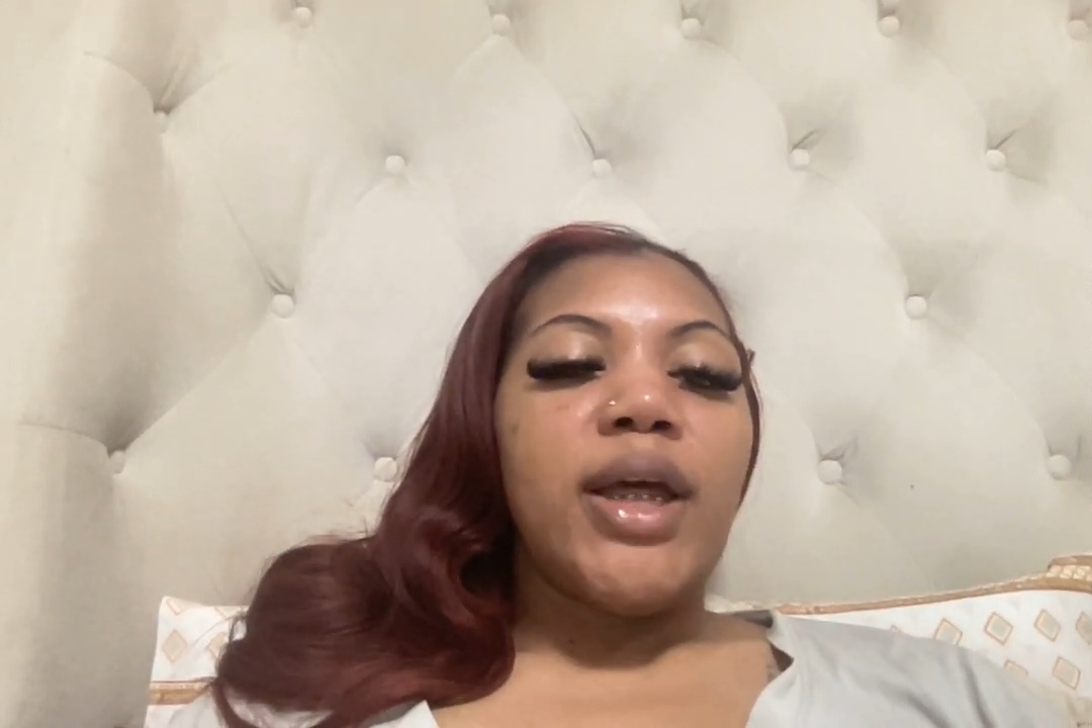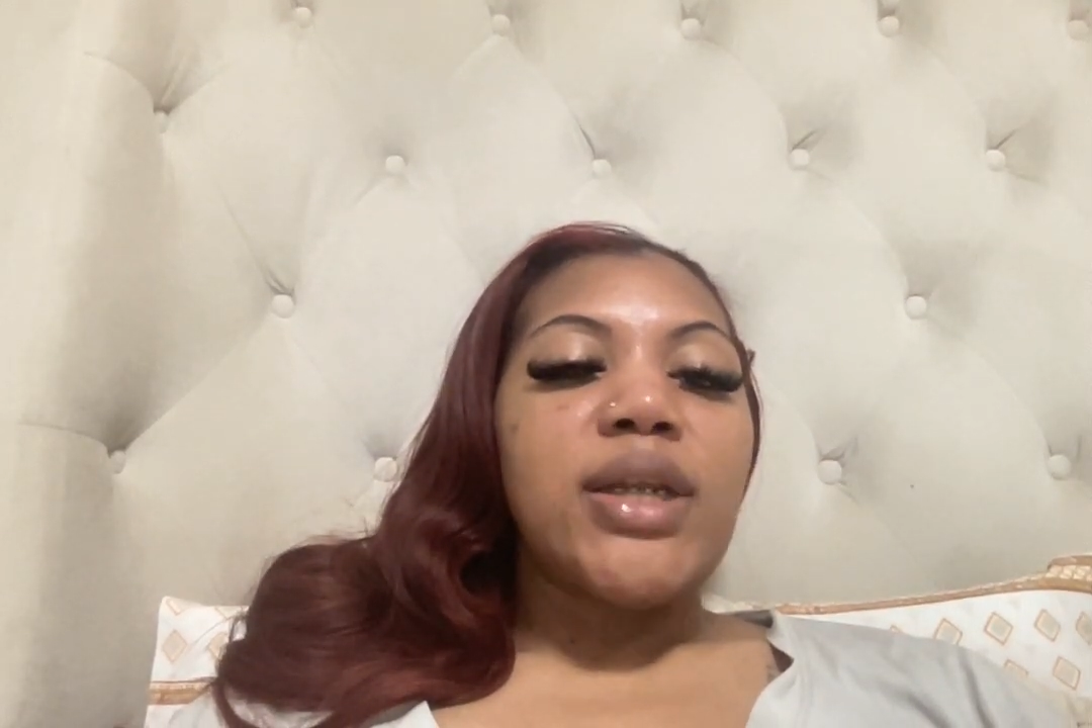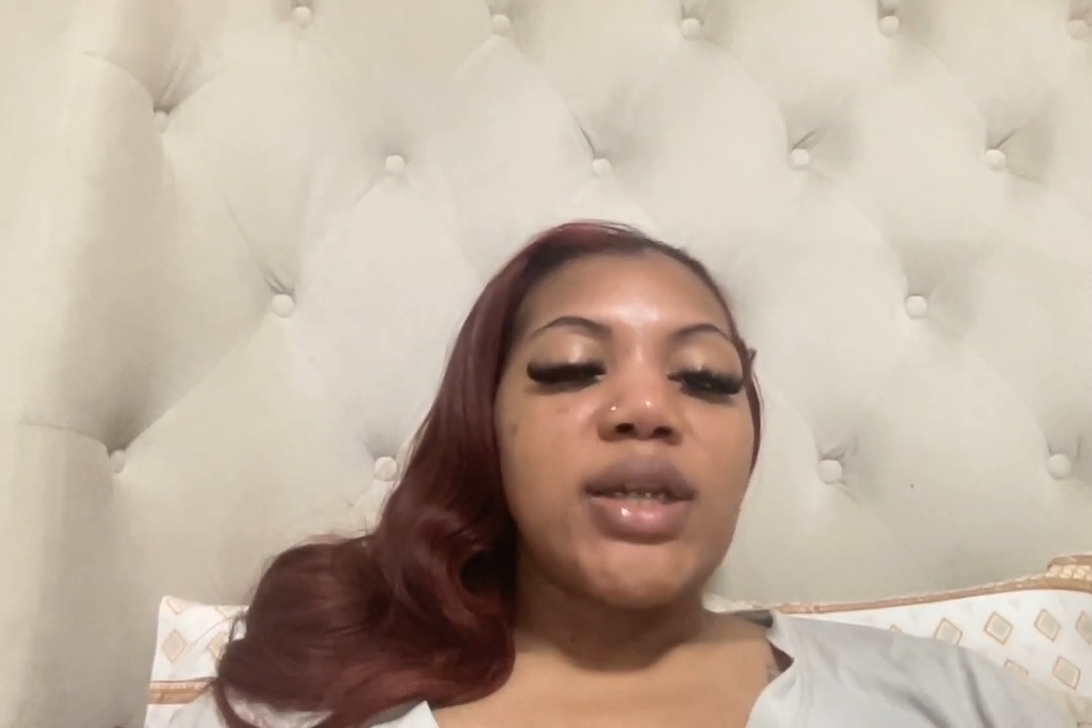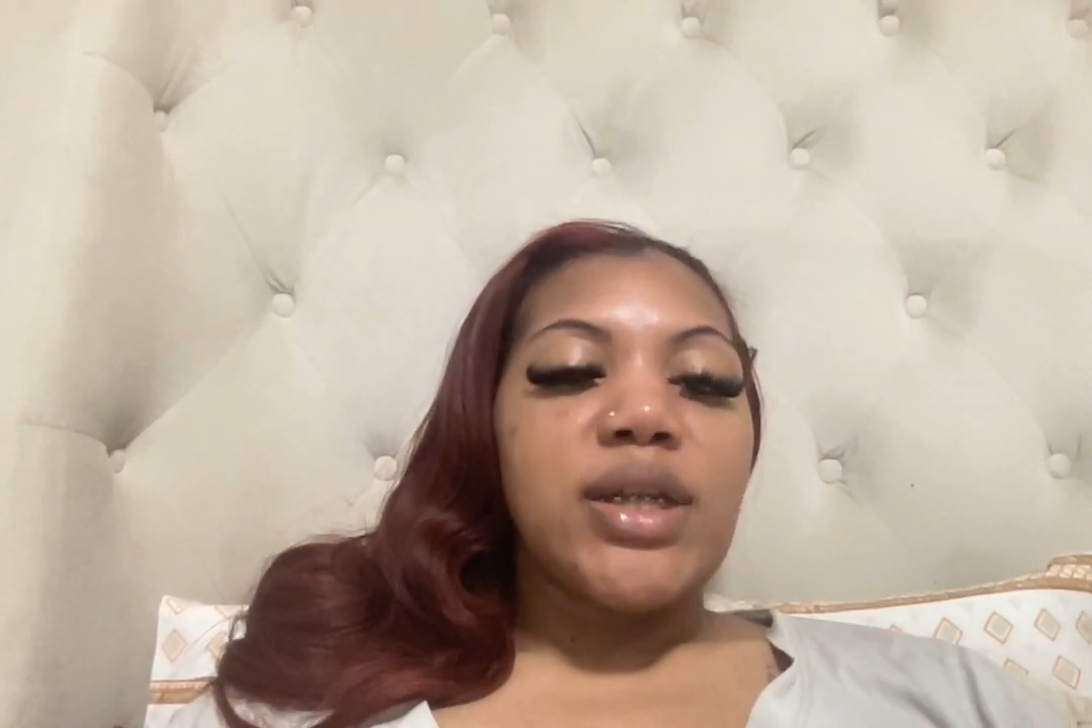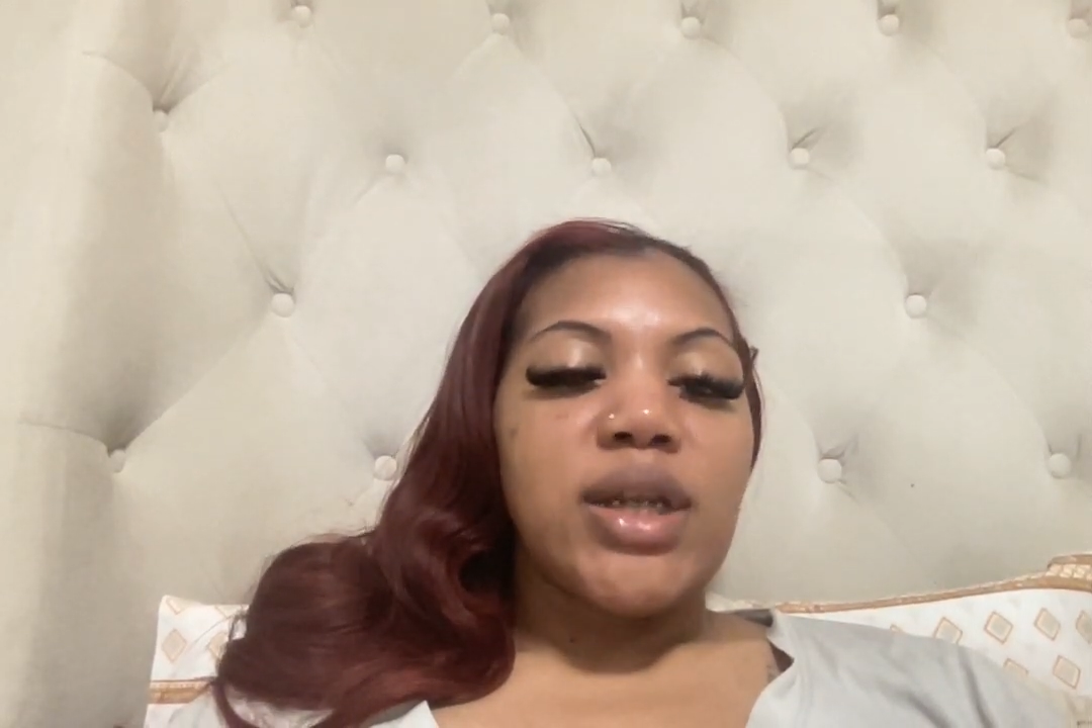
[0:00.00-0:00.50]

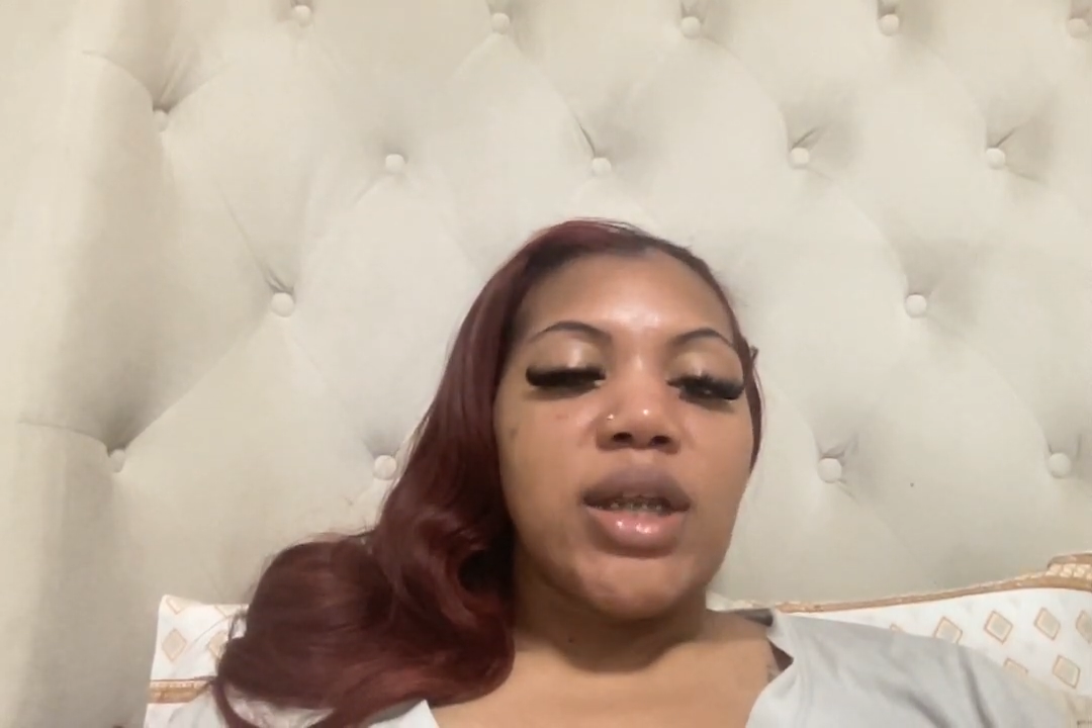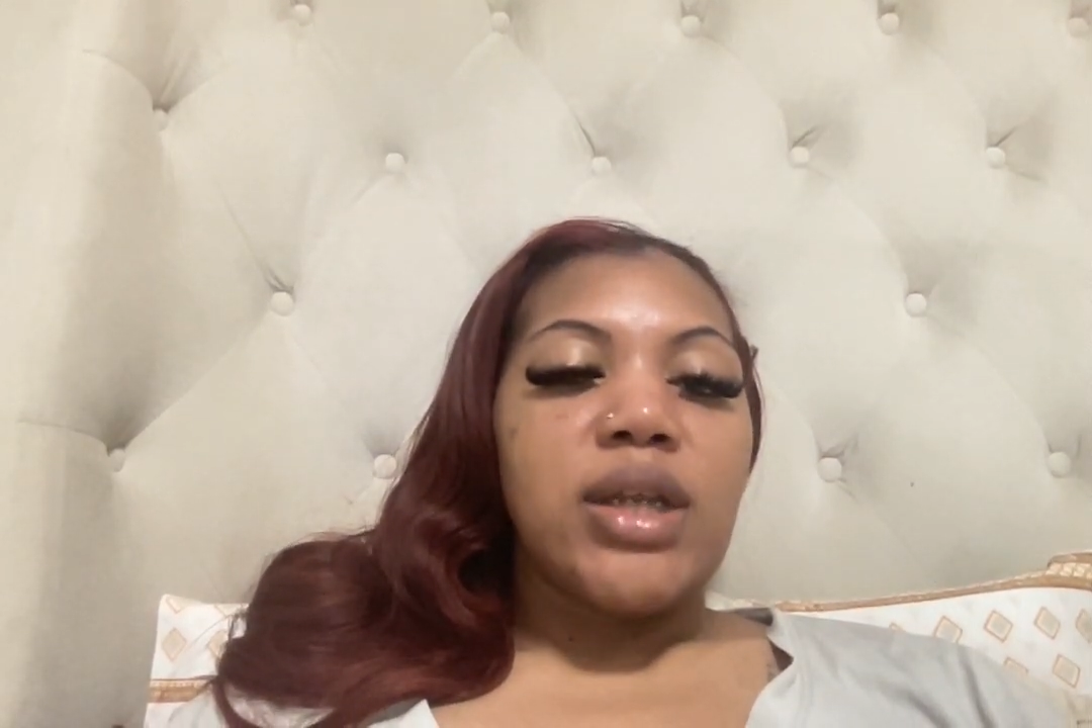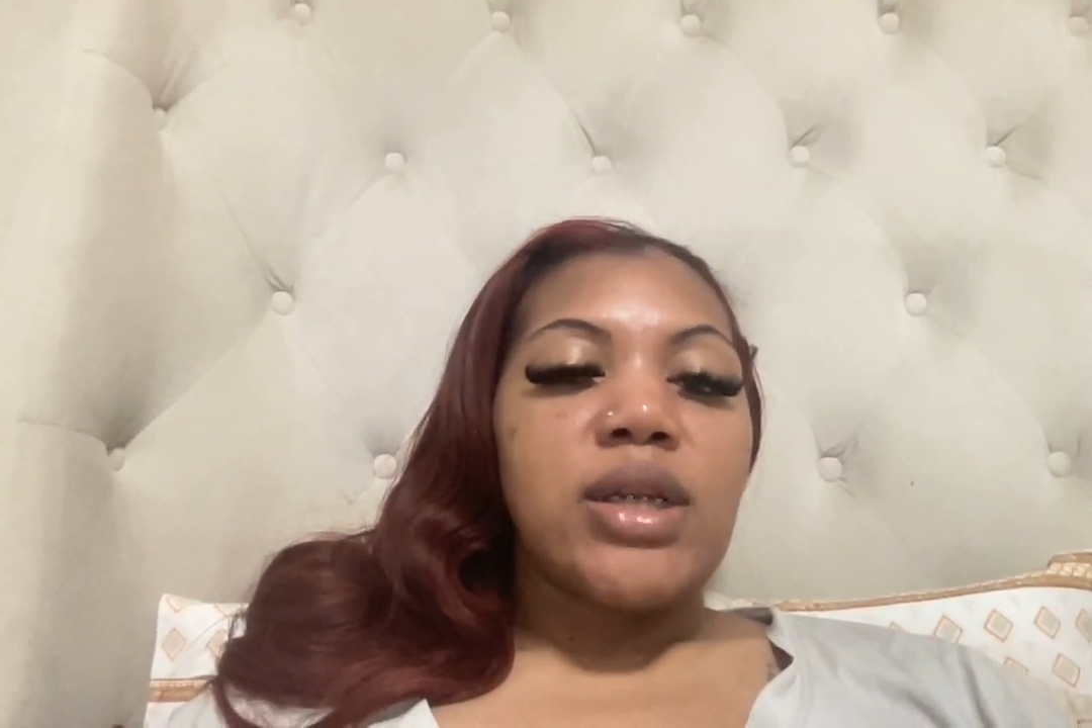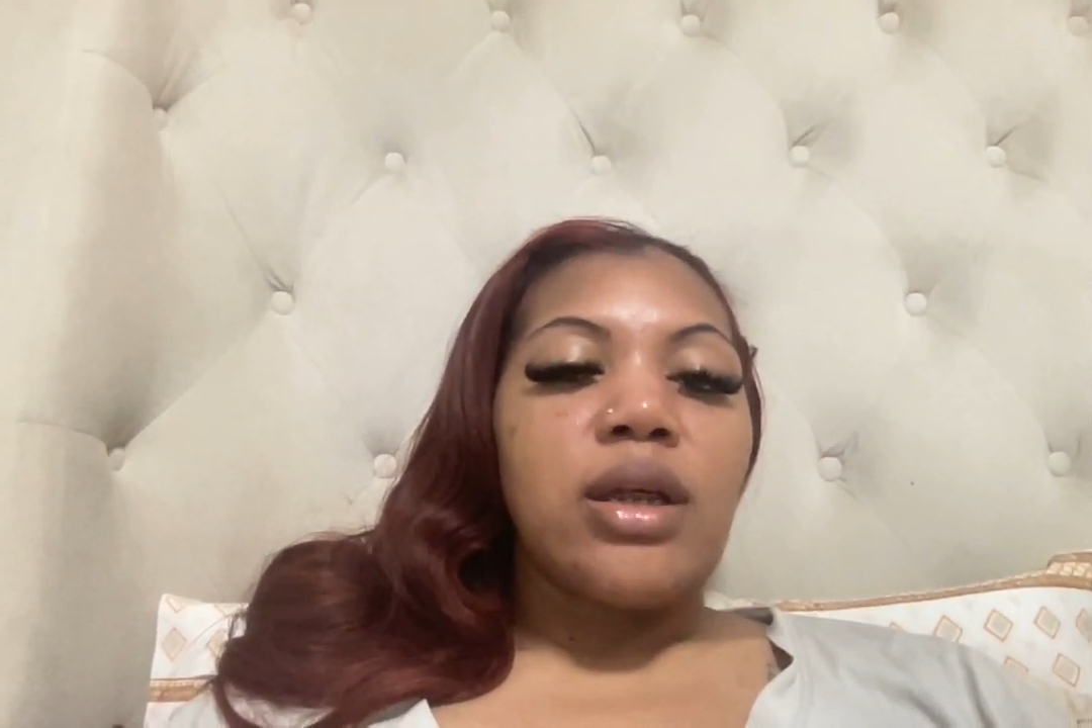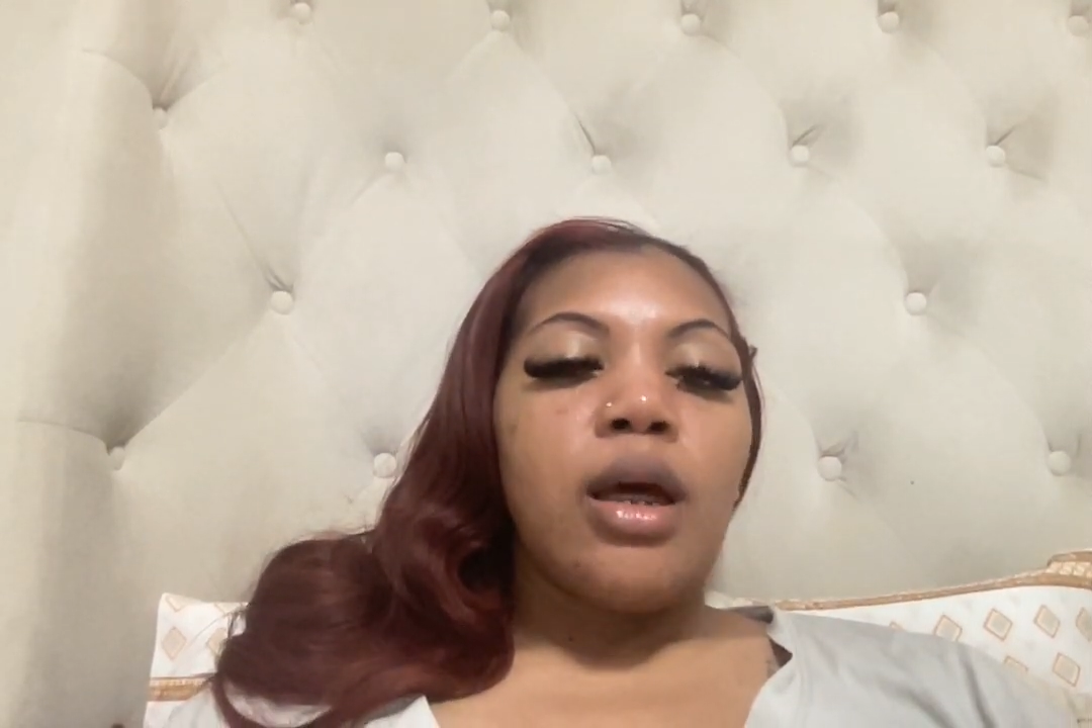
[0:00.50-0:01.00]

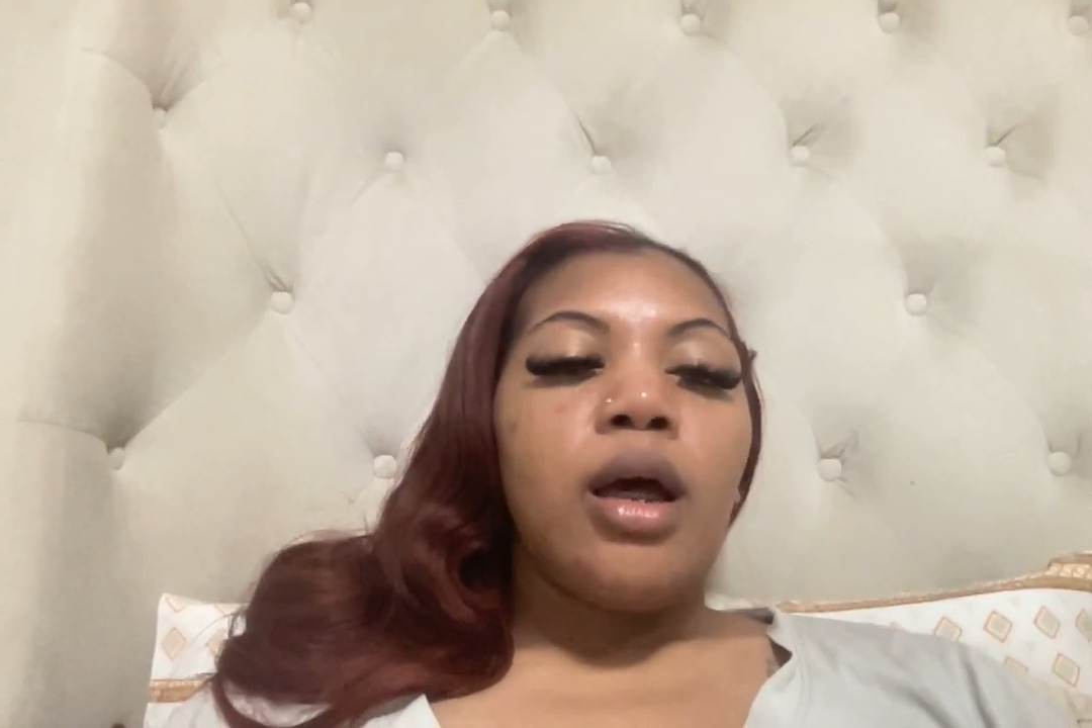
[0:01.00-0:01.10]
entities,